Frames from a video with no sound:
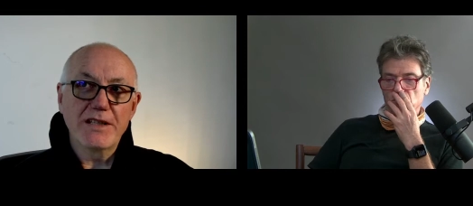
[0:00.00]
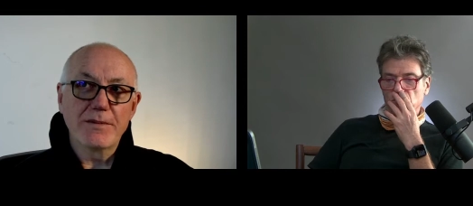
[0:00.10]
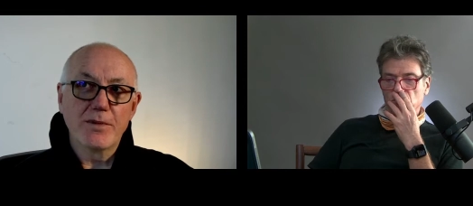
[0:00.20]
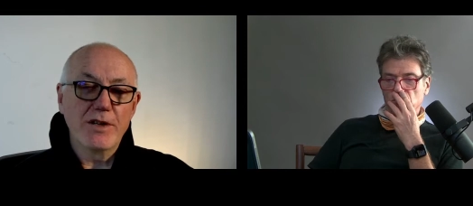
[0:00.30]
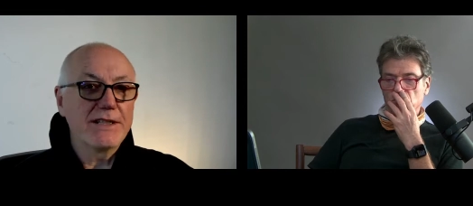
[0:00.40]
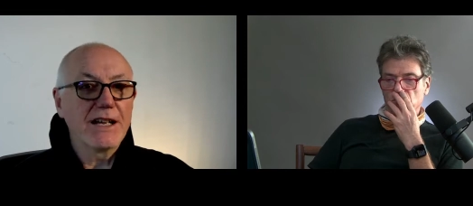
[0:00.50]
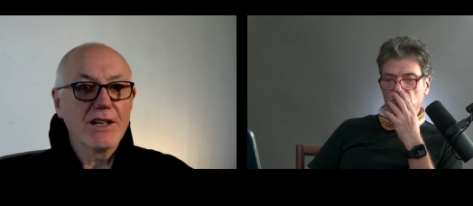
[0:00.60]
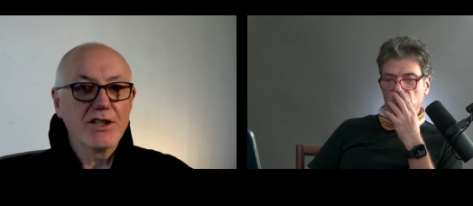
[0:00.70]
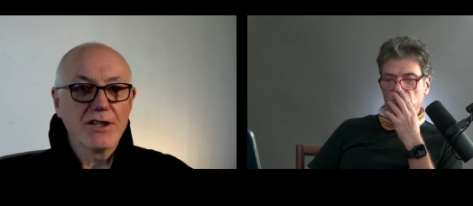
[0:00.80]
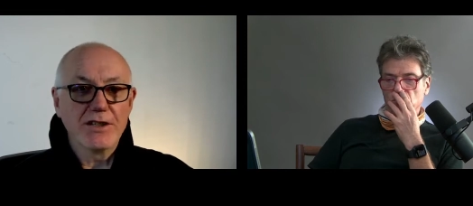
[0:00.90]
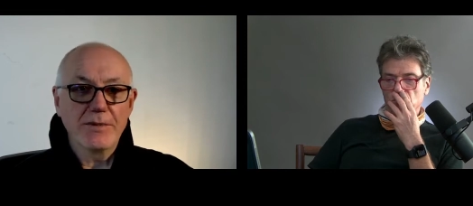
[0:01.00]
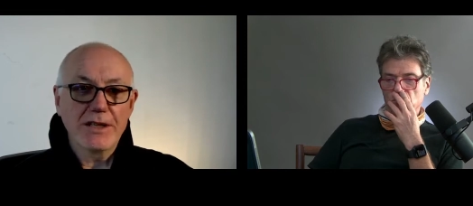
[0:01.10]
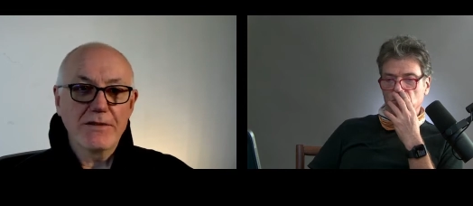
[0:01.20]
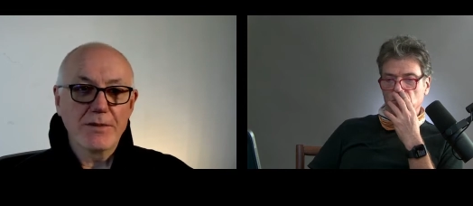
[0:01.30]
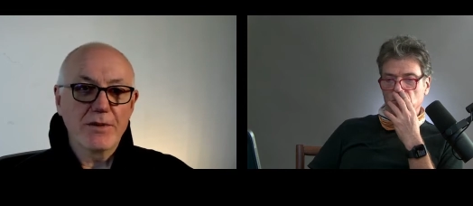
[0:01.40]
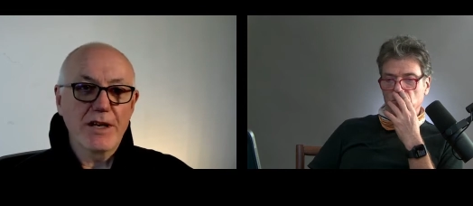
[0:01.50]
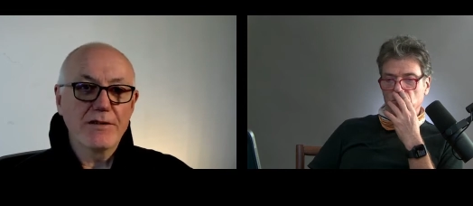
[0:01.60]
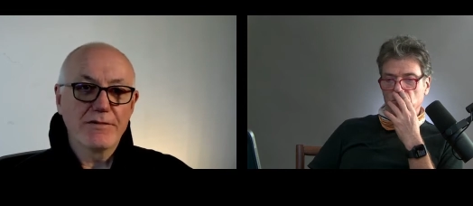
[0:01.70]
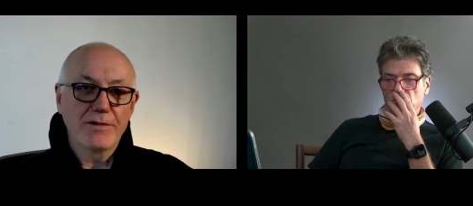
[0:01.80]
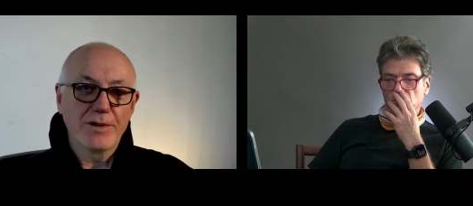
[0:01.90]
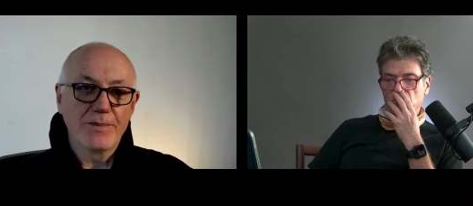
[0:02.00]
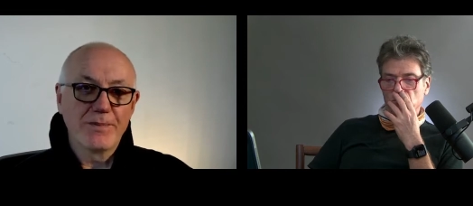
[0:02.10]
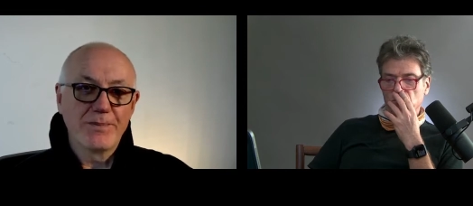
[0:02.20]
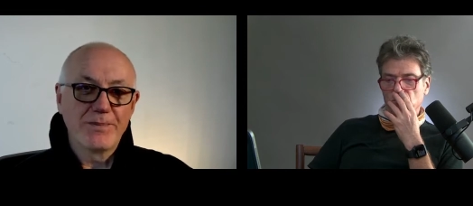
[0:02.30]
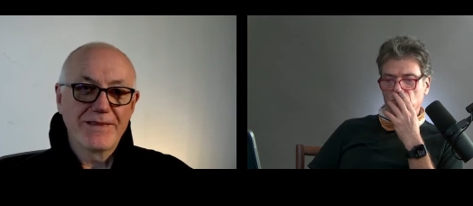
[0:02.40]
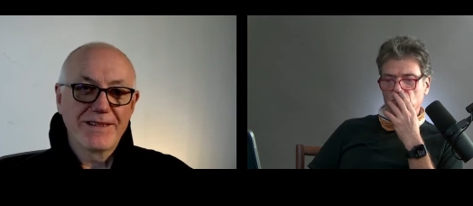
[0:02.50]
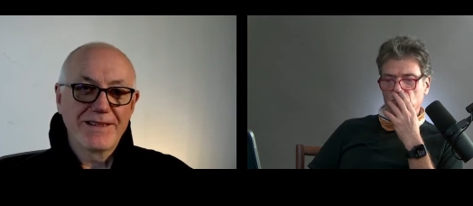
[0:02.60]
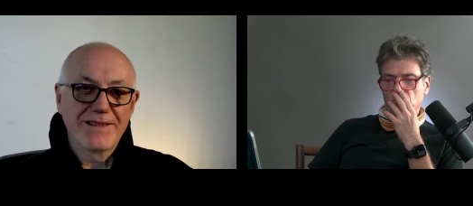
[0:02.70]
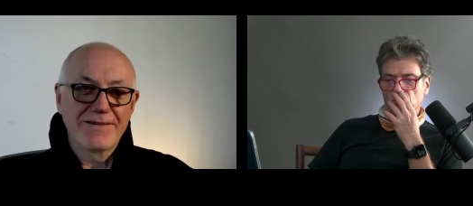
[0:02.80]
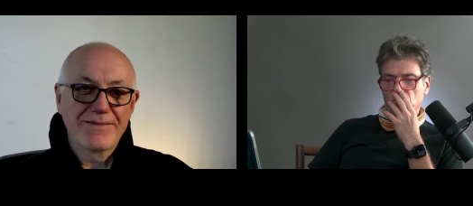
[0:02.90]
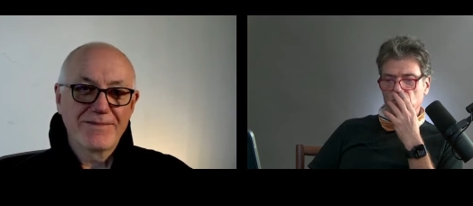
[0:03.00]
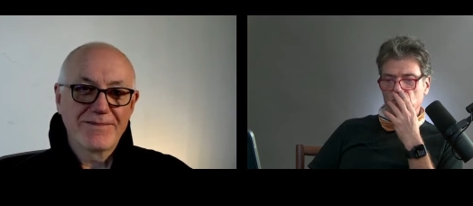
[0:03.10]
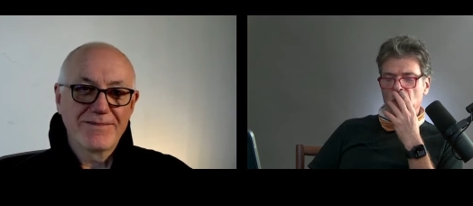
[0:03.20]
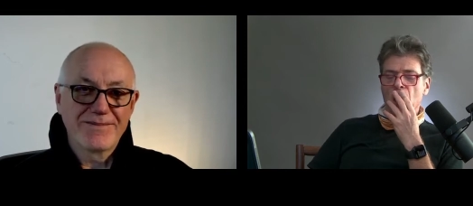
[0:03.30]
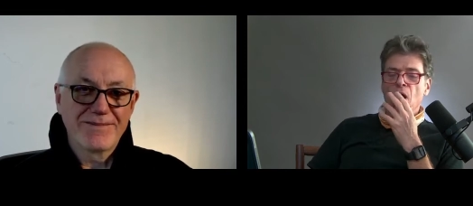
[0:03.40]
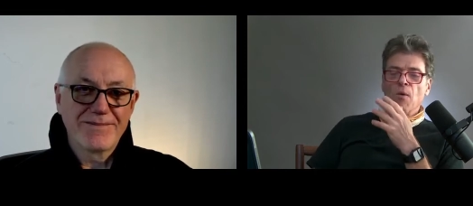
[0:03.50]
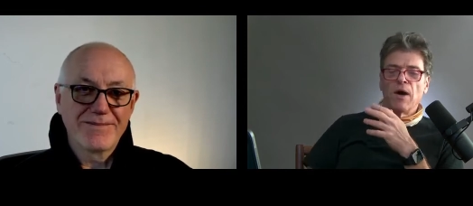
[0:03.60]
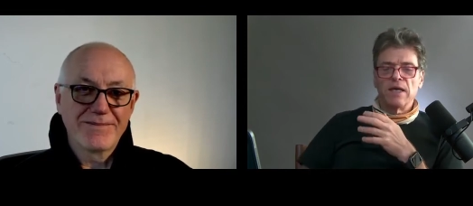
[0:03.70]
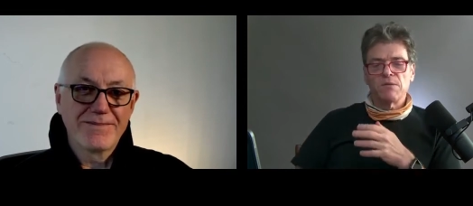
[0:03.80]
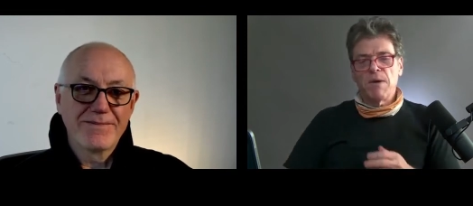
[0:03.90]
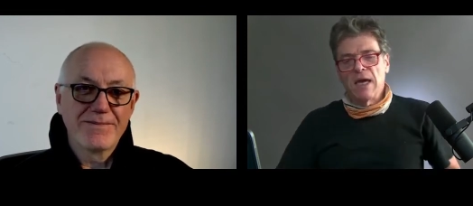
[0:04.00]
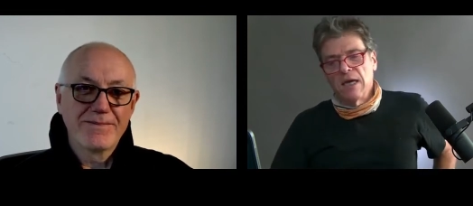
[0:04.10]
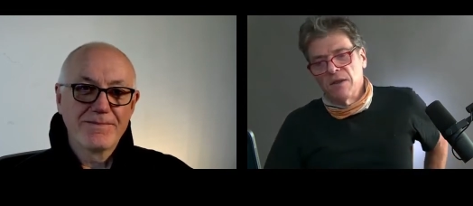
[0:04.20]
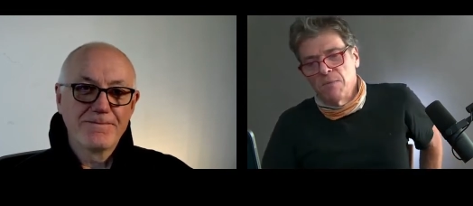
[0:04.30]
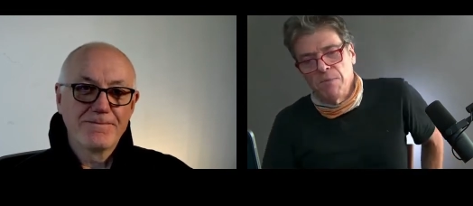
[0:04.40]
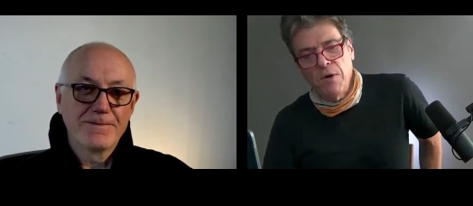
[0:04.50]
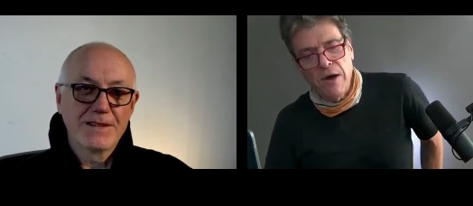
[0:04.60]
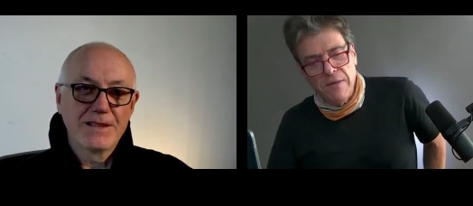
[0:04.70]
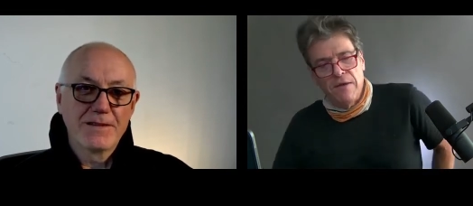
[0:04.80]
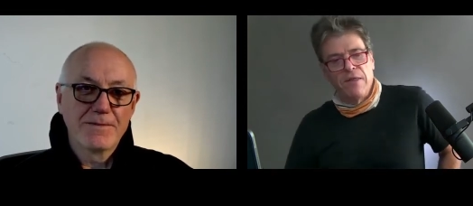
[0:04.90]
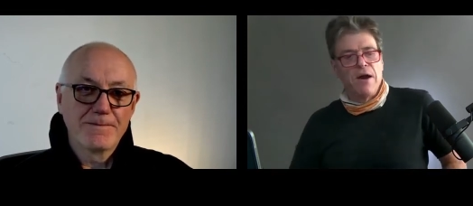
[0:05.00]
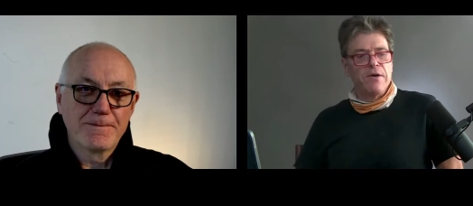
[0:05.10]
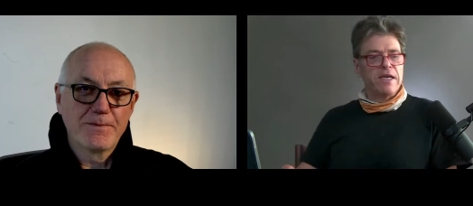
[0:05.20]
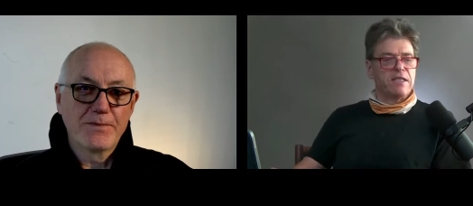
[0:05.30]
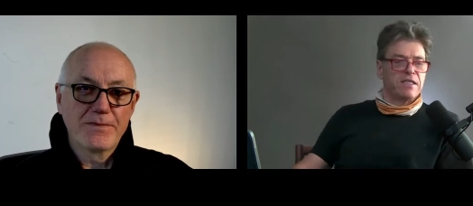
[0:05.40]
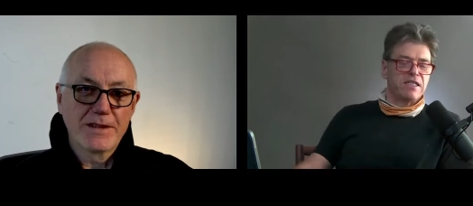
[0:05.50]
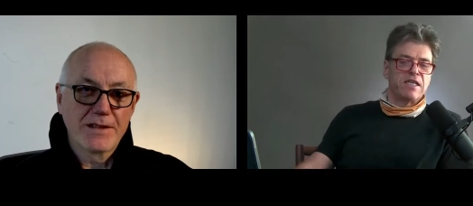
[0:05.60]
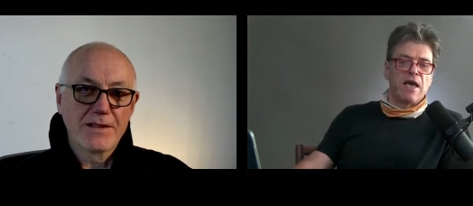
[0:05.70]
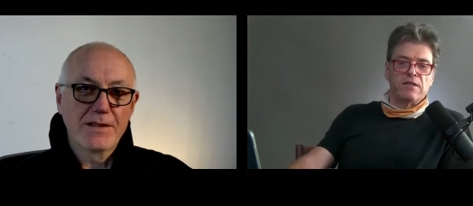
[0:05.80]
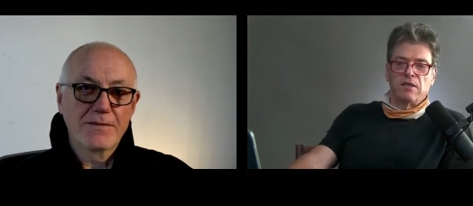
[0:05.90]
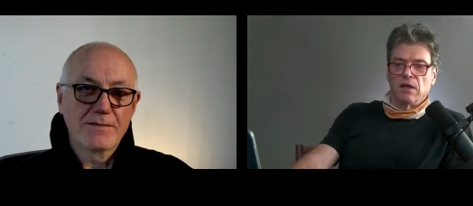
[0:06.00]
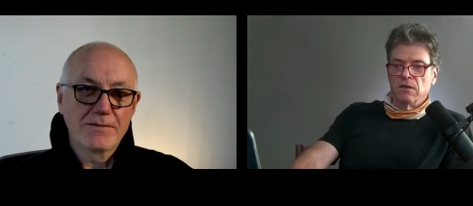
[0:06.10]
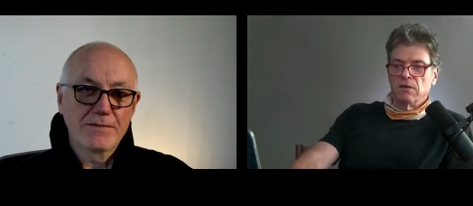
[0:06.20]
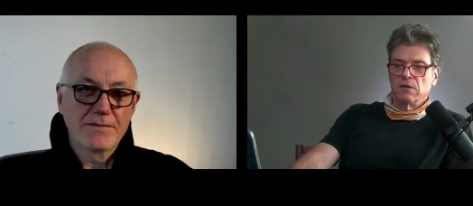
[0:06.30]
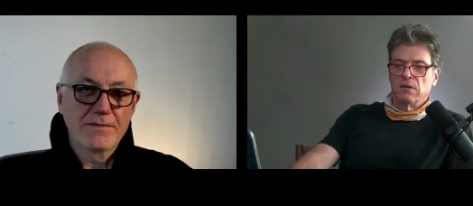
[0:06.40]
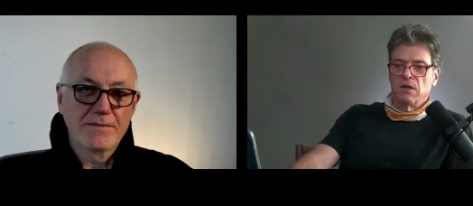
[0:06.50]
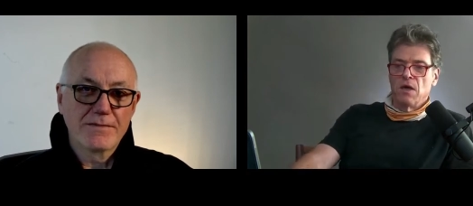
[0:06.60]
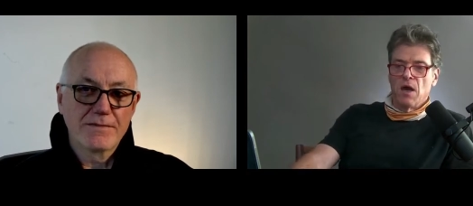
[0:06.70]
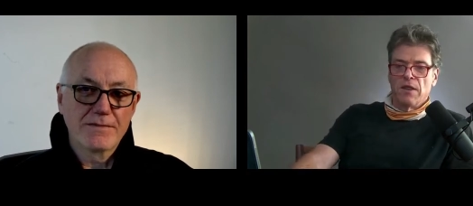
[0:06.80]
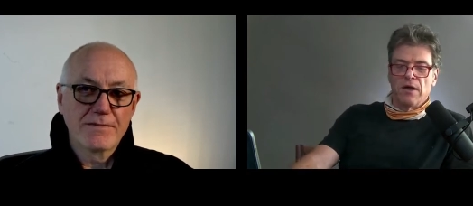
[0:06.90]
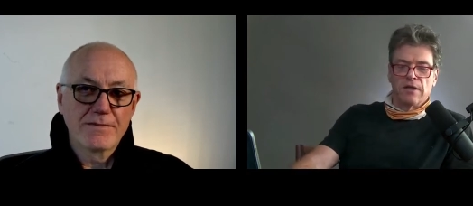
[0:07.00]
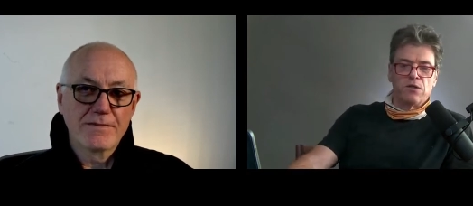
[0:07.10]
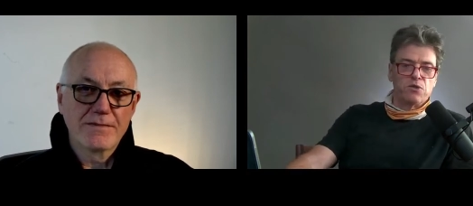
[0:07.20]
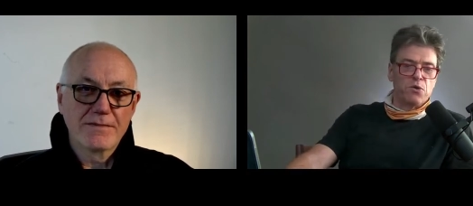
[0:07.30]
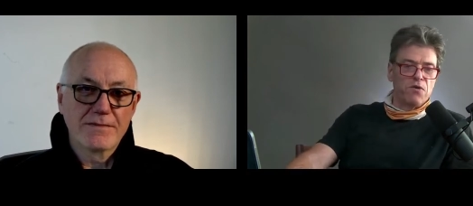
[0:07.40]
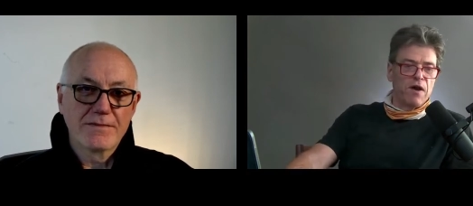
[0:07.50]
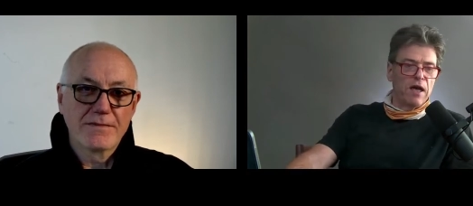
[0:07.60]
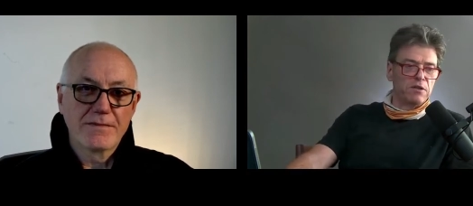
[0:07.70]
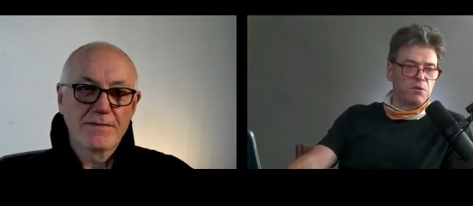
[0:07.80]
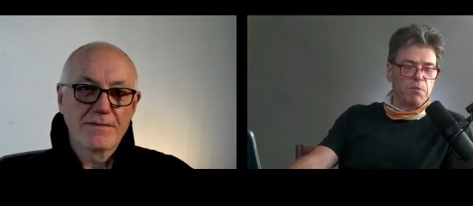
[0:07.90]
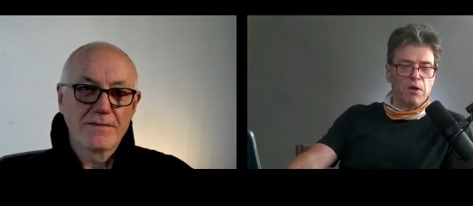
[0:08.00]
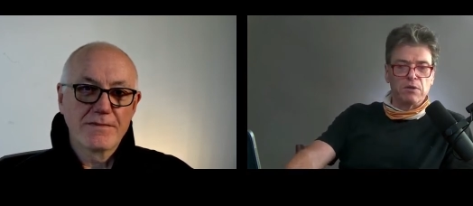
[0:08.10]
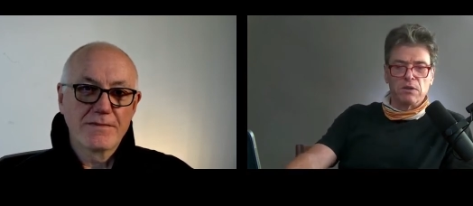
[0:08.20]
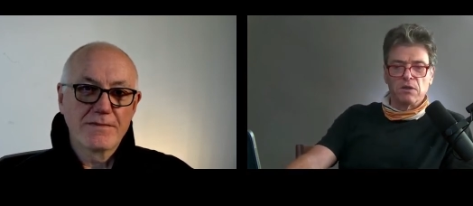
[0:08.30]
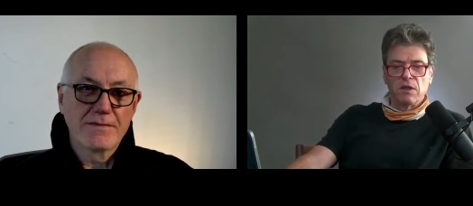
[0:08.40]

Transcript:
Speaker 1: are more intelligent than we give them credit for.
Speaker 2: Well, he's making the point that there is a center as a sort of unspoken center,